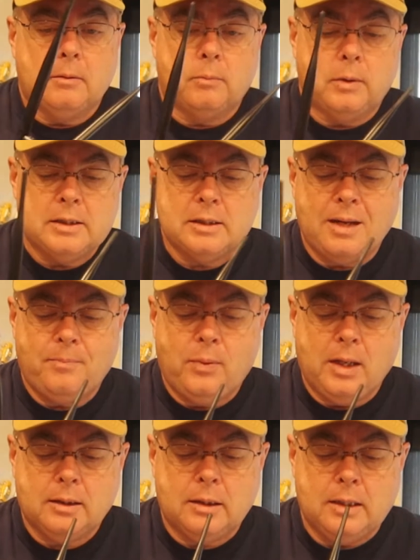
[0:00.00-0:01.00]
the reason I
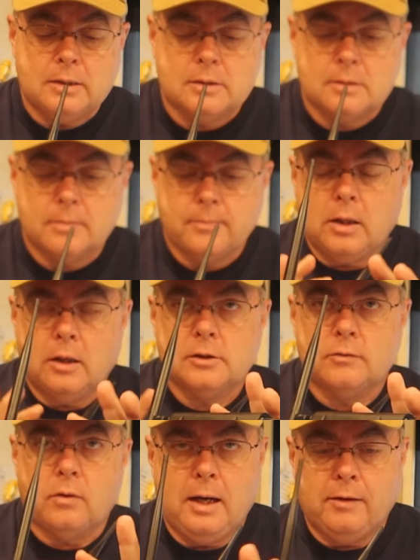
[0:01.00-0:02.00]
picked this,
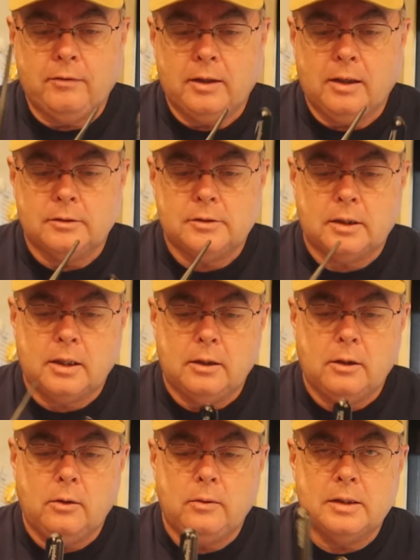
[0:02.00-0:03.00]
because of everything else it can
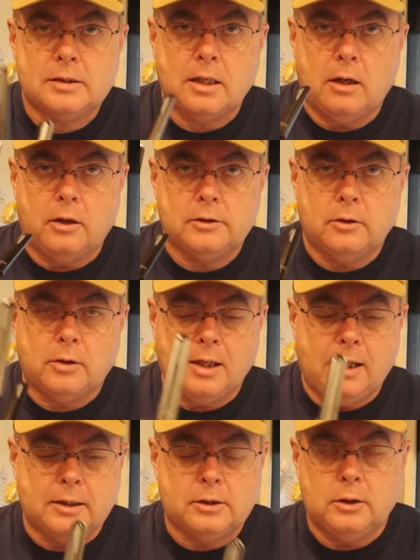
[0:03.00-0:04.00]
do, this can also
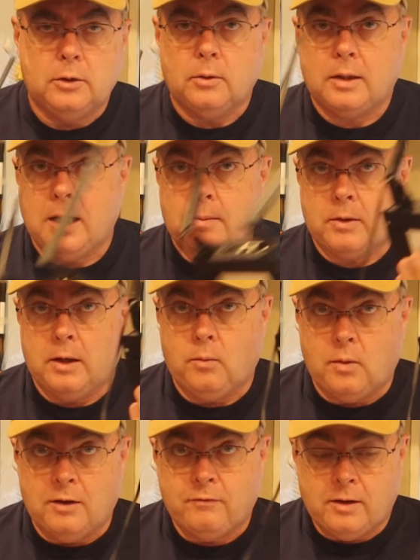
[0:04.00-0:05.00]
connect to
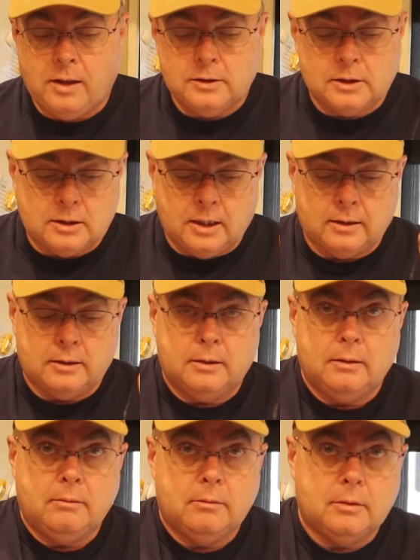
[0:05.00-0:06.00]
campground Wi-Fi, just like
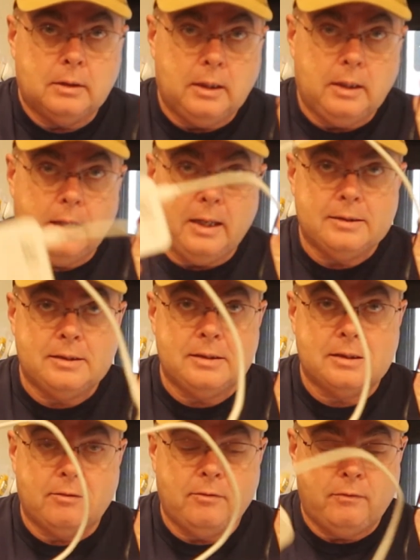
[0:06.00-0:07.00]
the
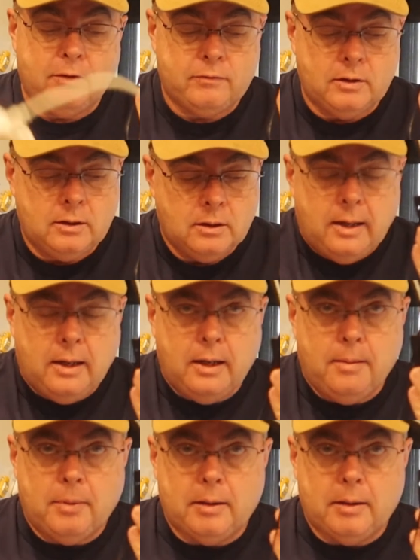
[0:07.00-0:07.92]
AC750.